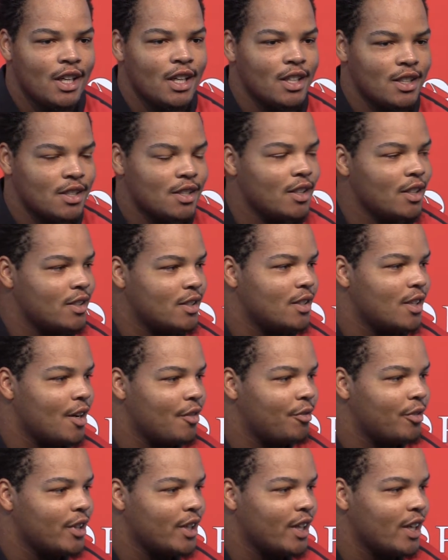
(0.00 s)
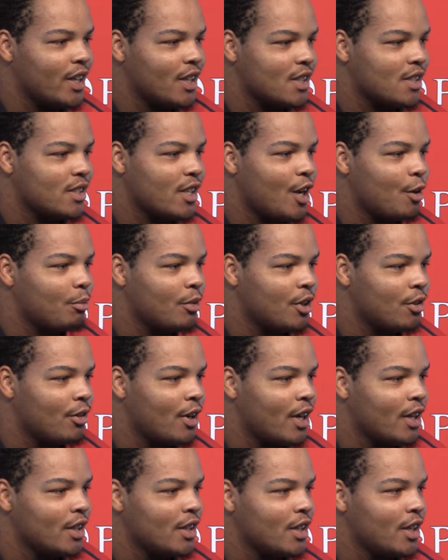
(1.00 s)
it's definitely an excitement
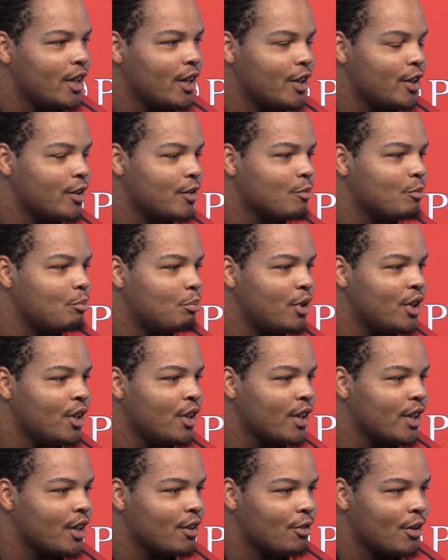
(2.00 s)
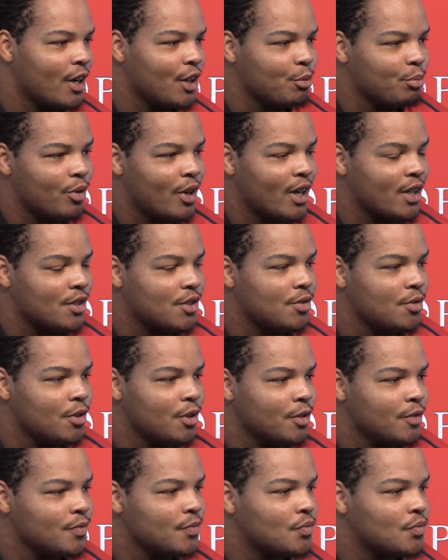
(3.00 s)
around the building and around the practice field.